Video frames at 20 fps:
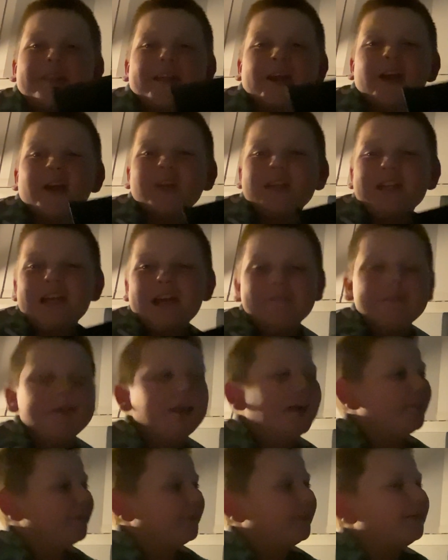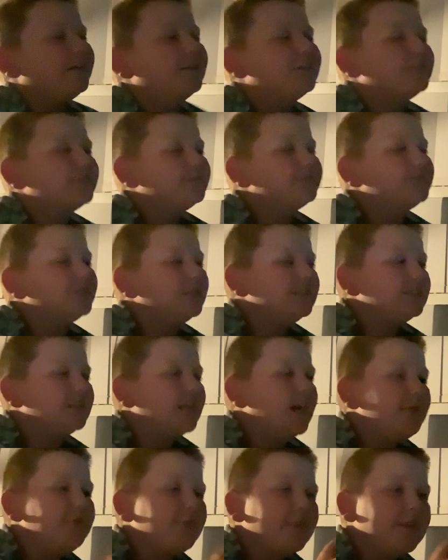They only gave me up the first
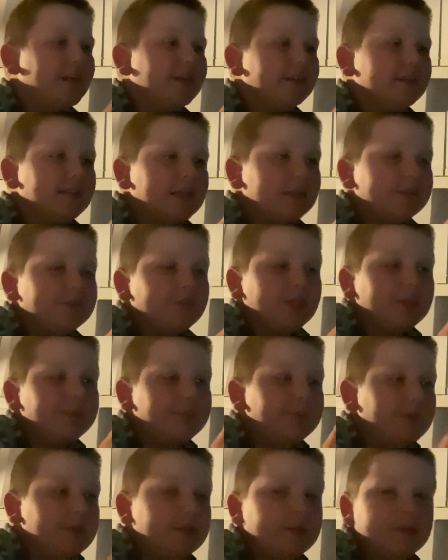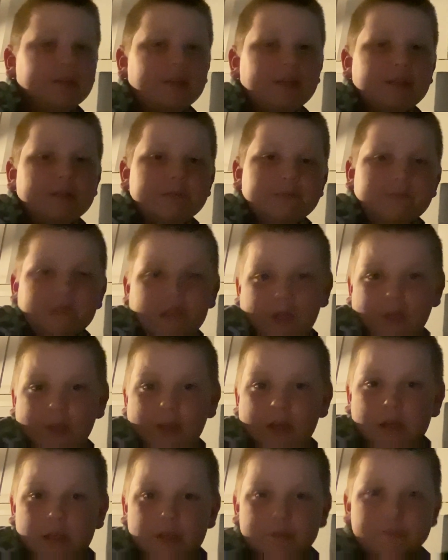half of the gun. They haven't given me the other
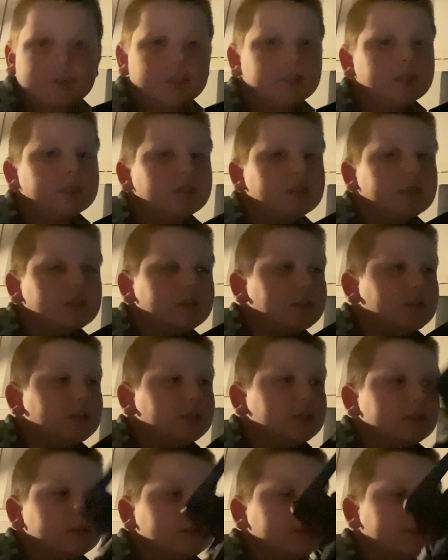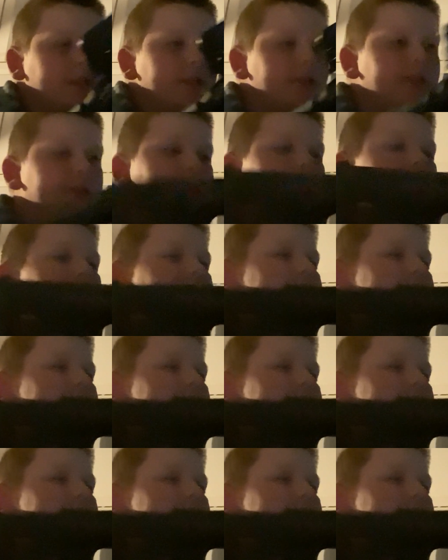half. So yeah, I'm